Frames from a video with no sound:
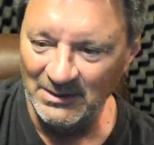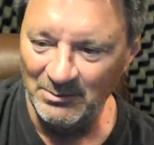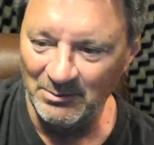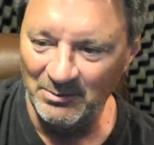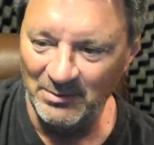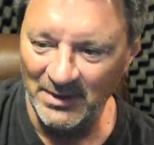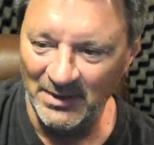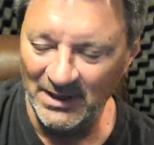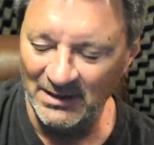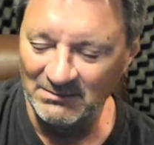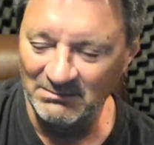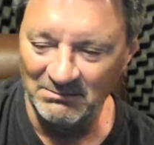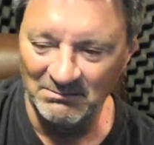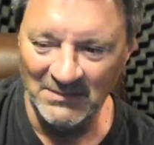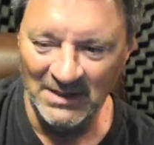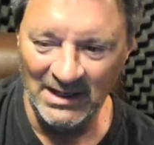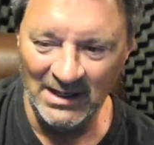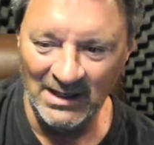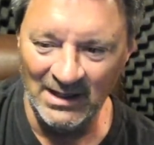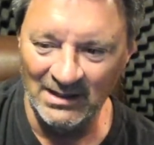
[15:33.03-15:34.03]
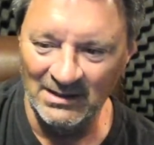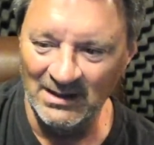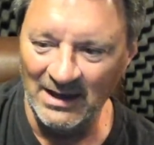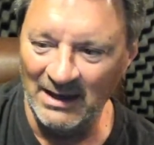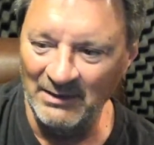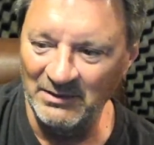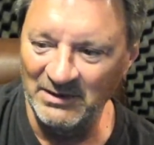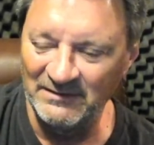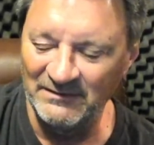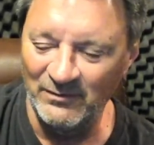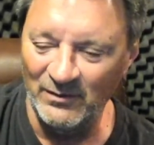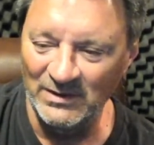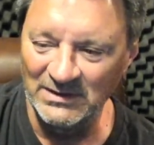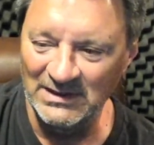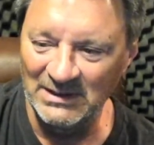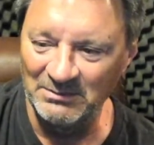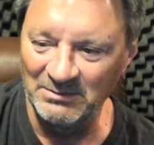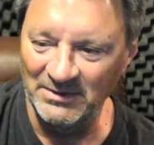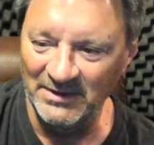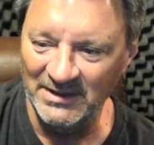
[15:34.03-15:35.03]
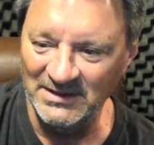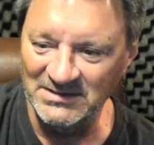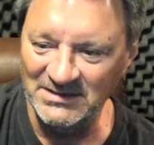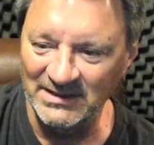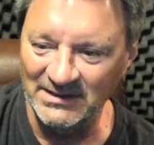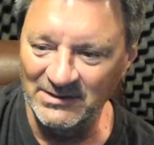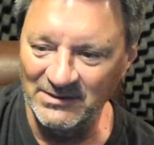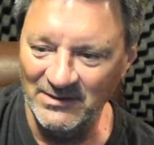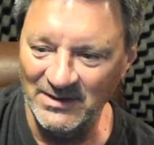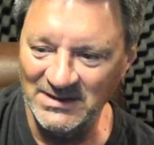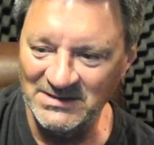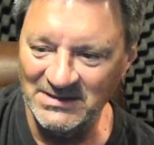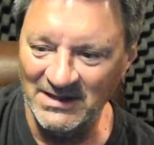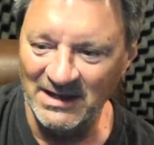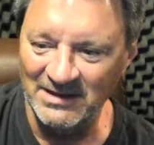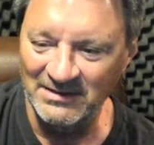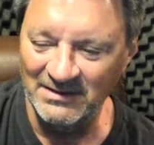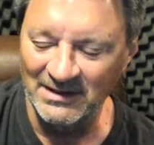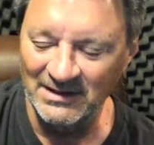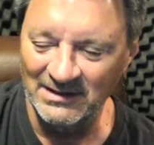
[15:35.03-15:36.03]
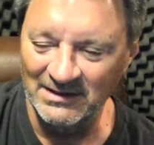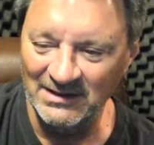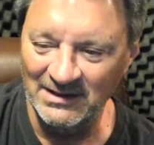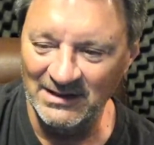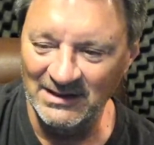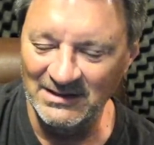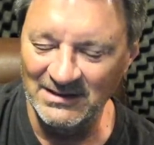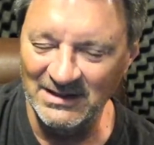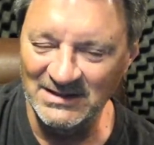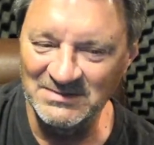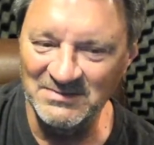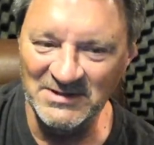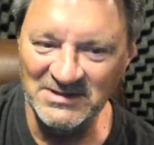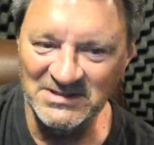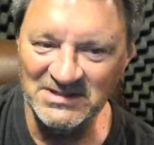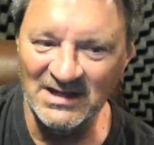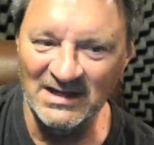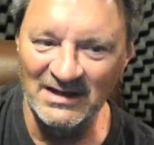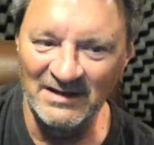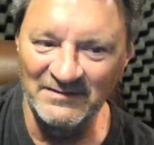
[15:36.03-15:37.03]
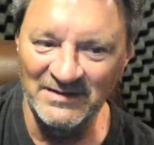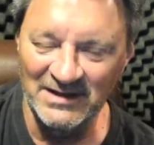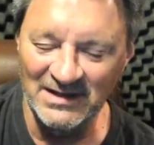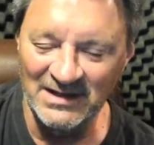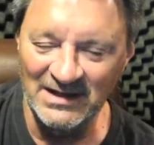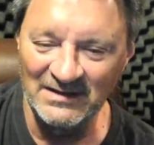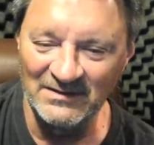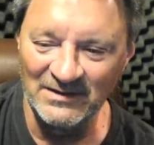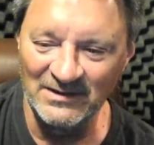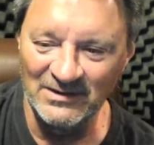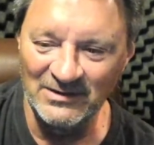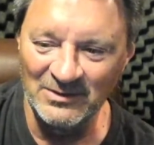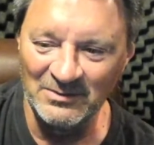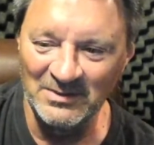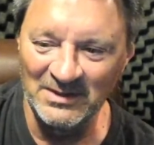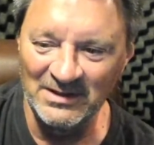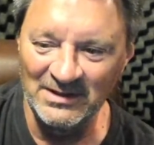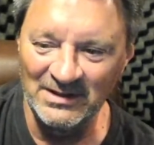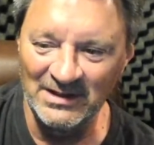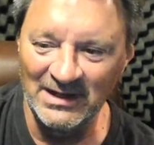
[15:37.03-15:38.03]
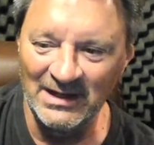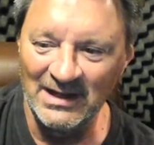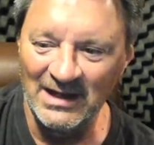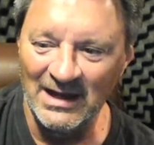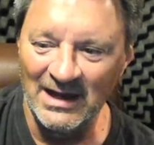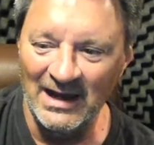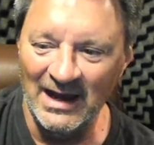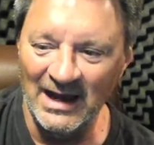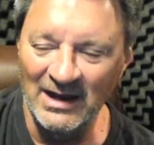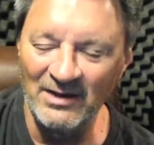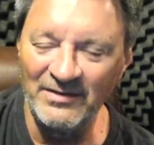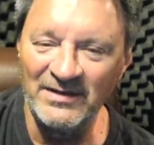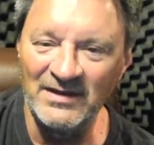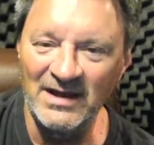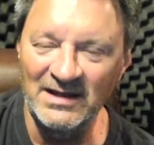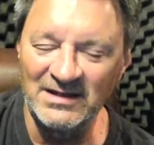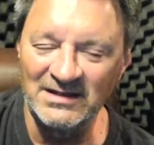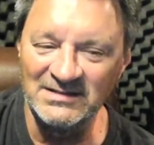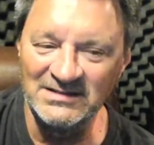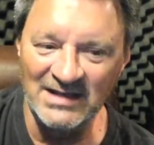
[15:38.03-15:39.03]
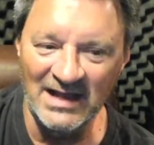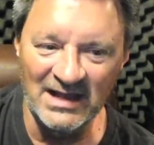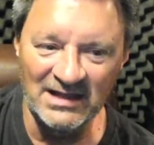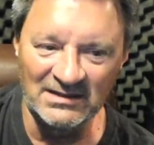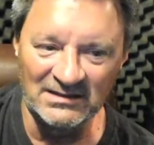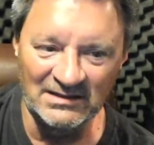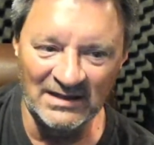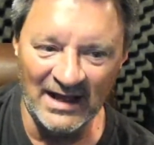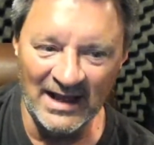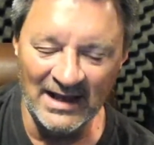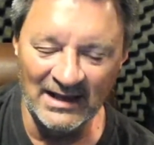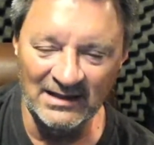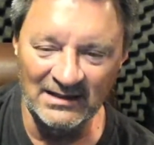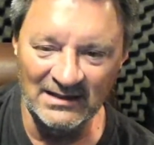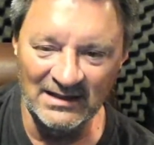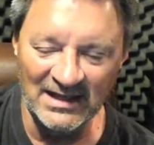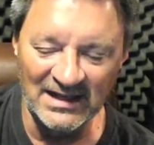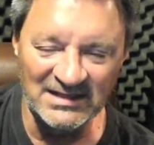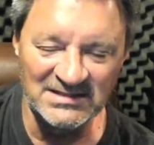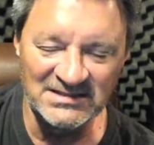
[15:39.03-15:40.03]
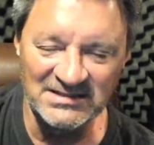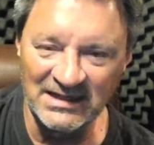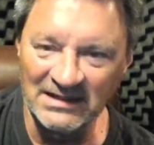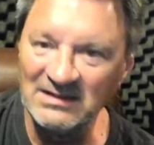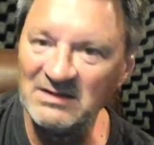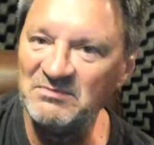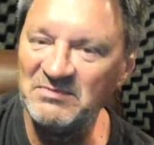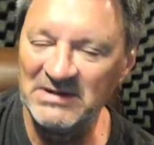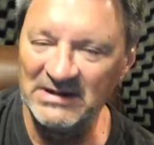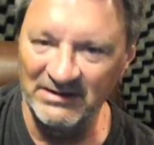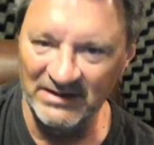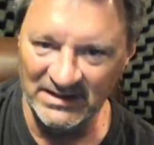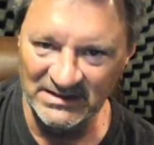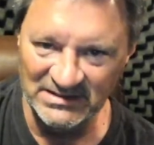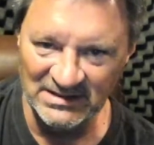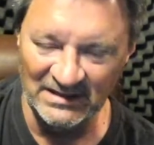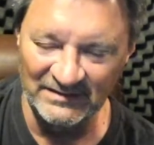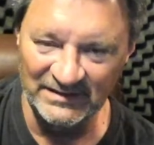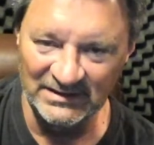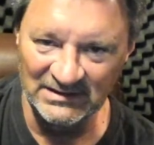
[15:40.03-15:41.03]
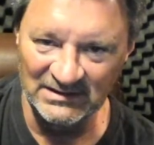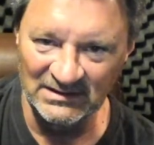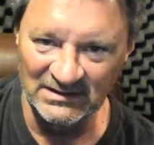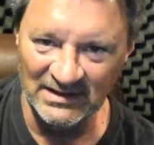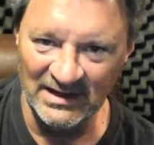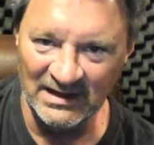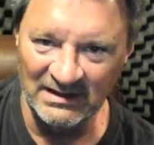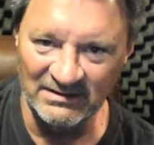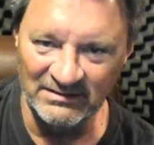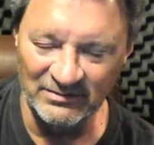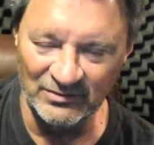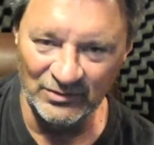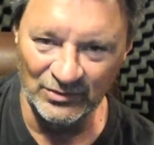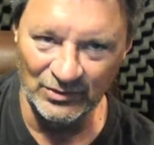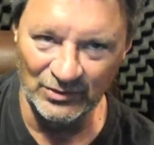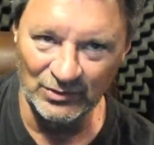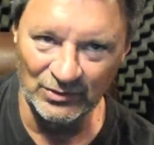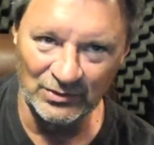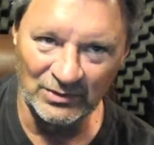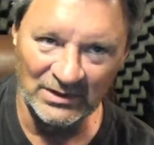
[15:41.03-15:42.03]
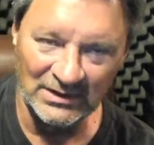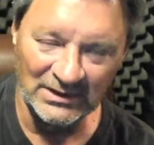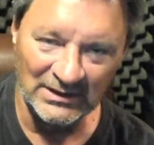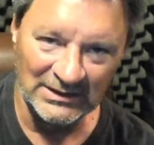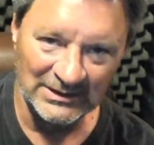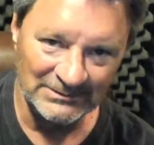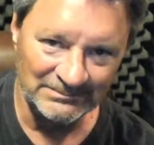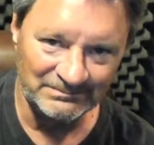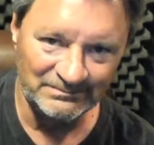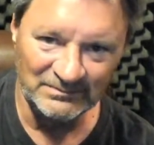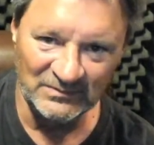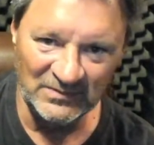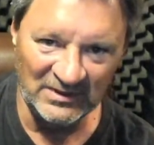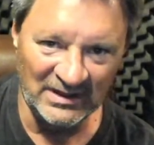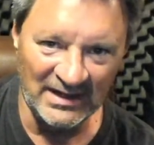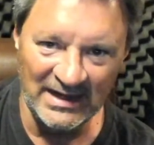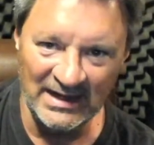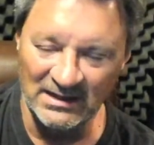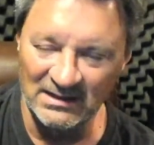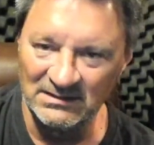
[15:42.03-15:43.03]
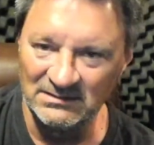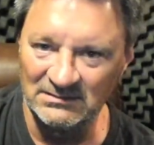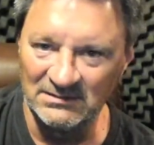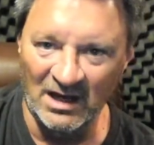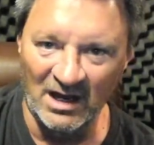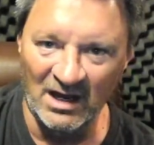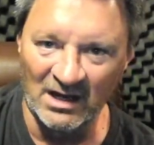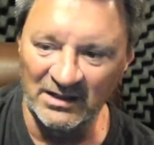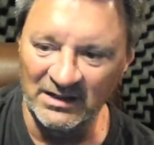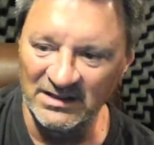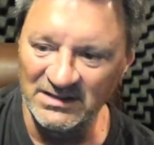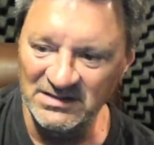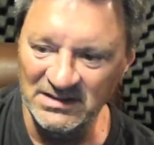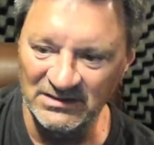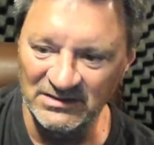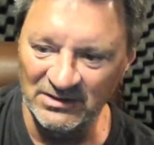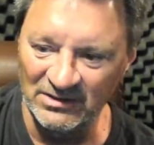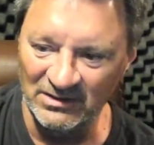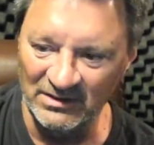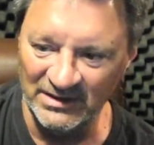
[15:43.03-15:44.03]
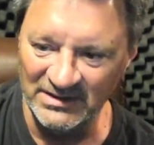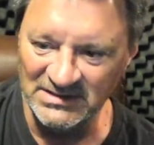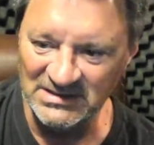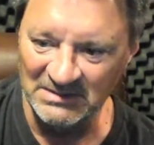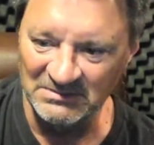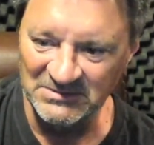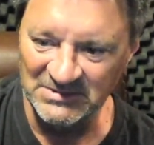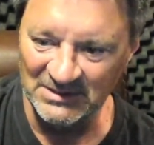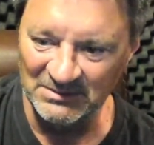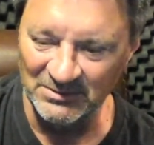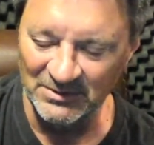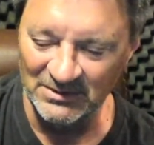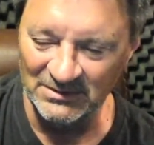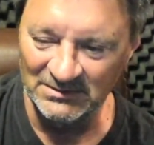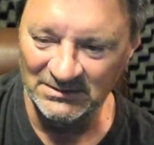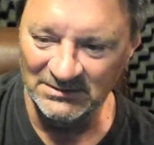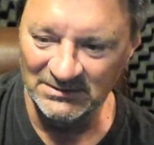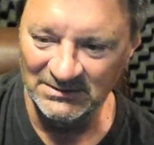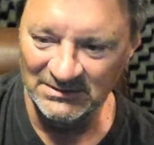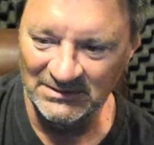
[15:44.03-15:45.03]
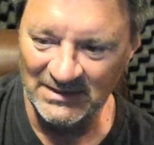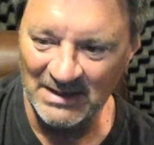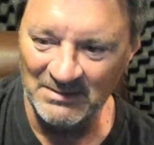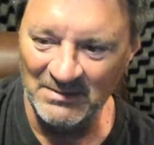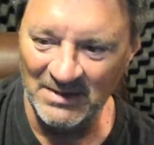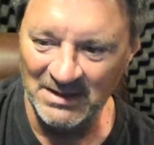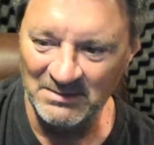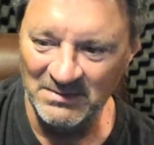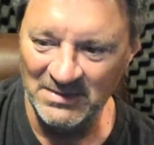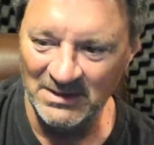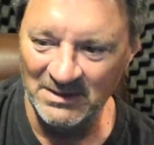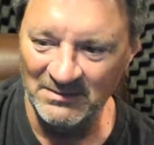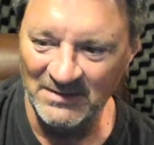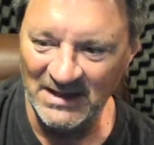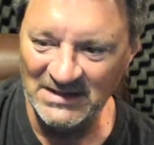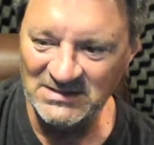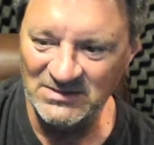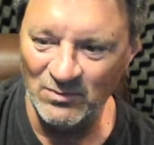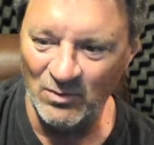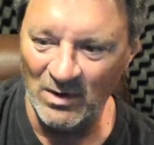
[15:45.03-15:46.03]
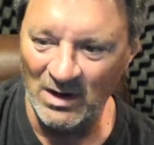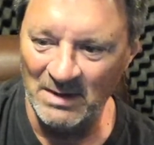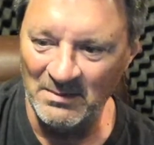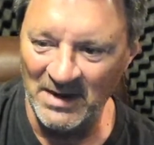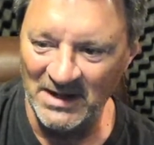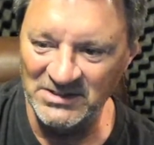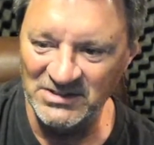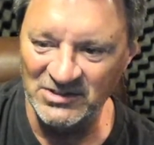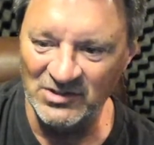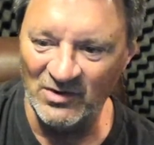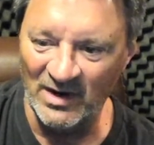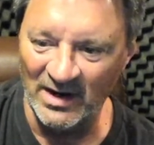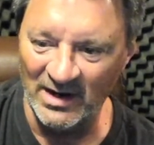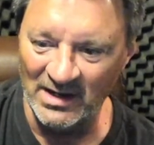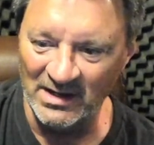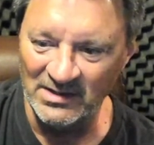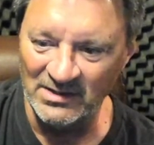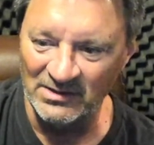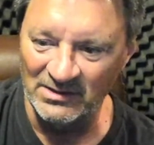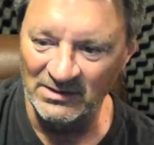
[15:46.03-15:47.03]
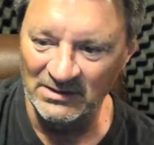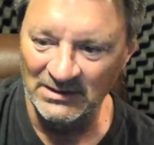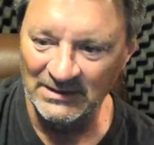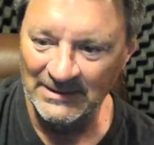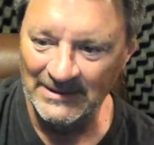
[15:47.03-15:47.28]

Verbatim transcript: But, man, I would avoid that place like crazy, I think. As much as I love the heat and the humidity, I don't think I could take, like, extended periods of it, like through late August into early September. That might be it. That's where I might just cry uncle.